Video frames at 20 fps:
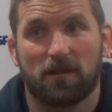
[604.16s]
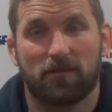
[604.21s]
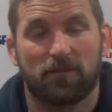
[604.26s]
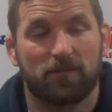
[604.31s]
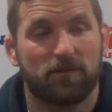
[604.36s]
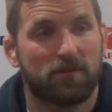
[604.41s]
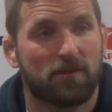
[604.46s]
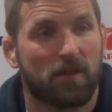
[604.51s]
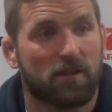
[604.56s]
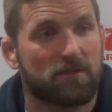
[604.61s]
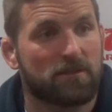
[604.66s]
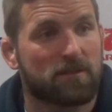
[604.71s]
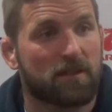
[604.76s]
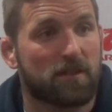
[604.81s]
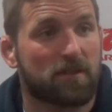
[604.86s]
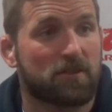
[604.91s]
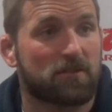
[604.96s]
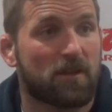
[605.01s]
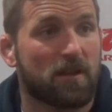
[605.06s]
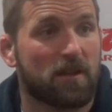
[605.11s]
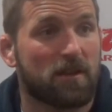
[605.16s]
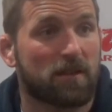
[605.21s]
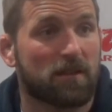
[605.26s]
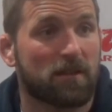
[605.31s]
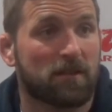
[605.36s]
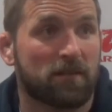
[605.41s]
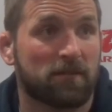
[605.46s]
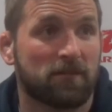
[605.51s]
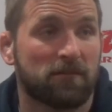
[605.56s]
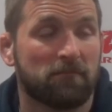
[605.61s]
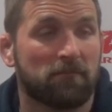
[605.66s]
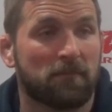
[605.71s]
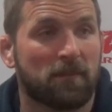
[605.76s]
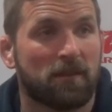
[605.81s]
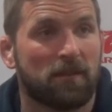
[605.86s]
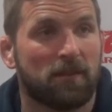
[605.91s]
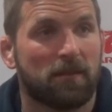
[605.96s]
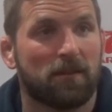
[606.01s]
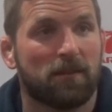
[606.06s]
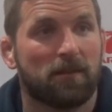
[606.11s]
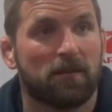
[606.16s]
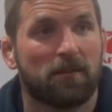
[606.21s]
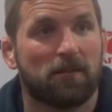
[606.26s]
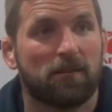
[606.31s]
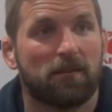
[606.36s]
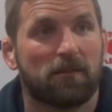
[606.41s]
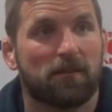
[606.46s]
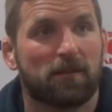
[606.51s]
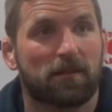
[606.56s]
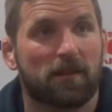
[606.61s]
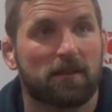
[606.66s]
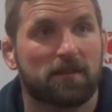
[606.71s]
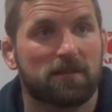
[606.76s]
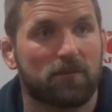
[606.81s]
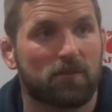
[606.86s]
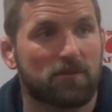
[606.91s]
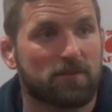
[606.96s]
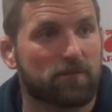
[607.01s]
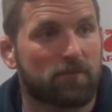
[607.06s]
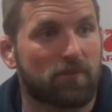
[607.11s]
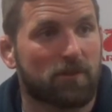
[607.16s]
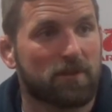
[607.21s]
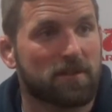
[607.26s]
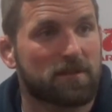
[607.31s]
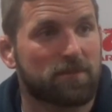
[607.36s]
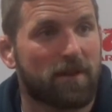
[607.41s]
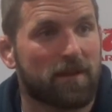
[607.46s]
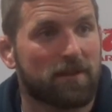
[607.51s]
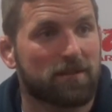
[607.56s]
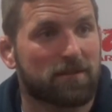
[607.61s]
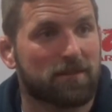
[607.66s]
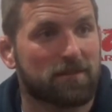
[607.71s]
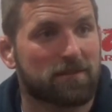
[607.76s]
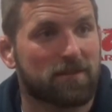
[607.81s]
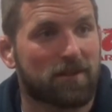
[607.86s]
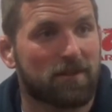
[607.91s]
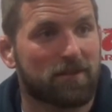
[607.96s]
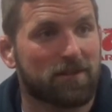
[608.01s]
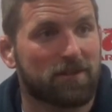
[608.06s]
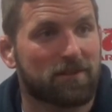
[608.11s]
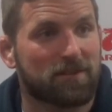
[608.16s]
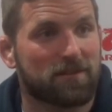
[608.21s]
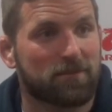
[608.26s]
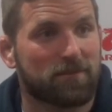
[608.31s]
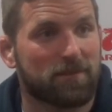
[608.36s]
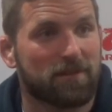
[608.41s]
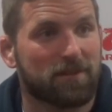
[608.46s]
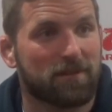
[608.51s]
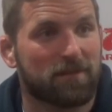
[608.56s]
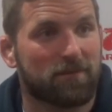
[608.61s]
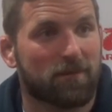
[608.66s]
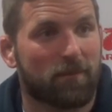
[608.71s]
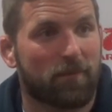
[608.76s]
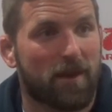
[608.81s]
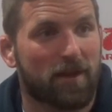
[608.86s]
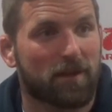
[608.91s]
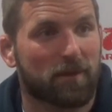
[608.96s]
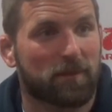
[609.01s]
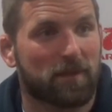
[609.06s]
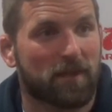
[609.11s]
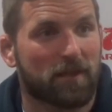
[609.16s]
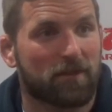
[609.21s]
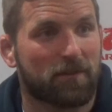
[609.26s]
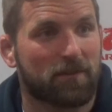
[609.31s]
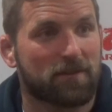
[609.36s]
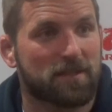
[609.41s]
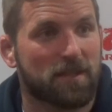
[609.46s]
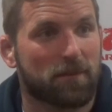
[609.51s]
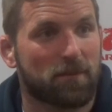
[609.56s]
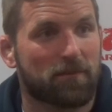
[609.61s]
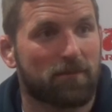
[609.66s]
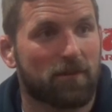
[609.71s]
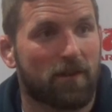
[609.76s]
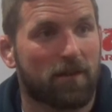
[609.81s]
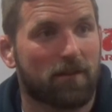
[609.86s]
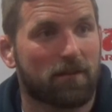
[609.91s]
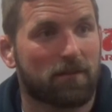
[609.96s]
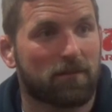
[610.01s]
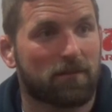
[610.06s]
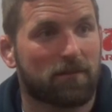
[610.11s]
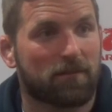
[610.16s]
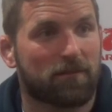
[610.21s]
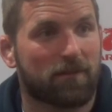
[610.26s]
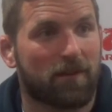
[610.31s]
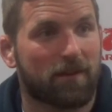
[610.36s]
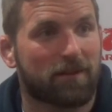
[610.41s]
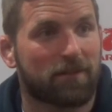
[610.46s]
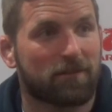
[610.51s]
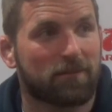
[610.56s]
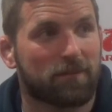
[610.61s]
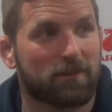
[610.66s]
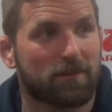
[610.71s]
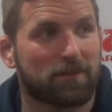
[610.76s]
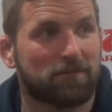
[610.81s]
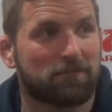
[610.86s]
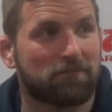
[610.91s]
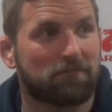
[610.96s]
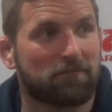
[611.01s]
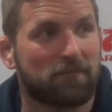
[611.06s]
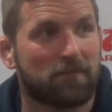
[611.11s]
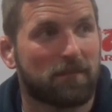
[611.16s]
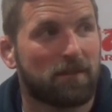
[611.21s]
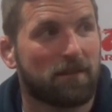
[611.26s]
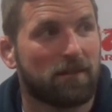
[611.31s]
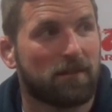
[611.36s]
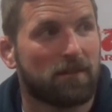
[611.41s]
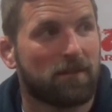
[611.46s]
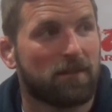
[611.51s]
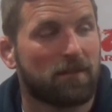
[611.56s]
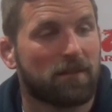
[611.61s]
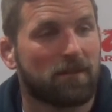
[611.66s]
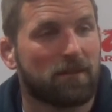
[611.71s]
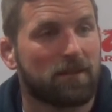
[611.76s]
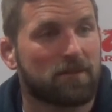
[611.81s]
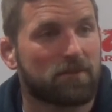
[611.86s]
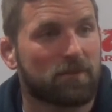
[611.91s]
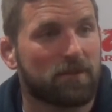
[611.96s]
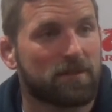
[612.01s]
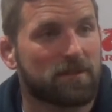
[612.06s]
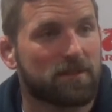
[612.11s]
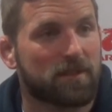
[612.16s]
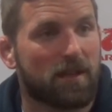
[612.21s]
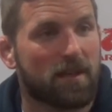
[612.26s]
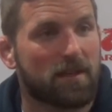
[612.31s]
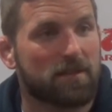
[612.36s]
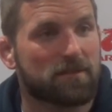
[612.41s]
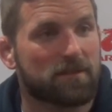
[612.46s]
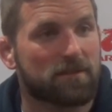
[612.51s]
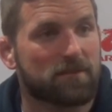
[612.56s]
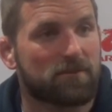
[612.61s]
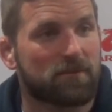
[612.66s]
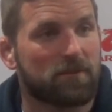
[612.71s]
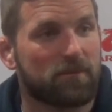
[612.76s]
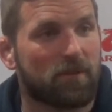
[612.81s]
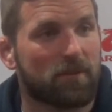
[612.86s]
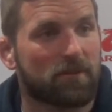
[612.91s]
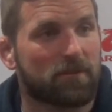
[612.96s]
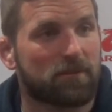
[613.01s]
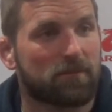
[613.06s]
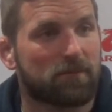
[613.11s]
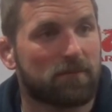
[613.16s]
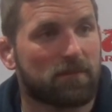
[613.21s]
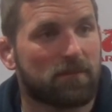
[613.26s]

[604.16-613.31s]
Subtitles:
had a few nudges at the end of training, and I guess he wasn't probably expecting at the start of the year to be a backup kicker in a semi-final and a final, but he's one of these guys who doesn't really bother him.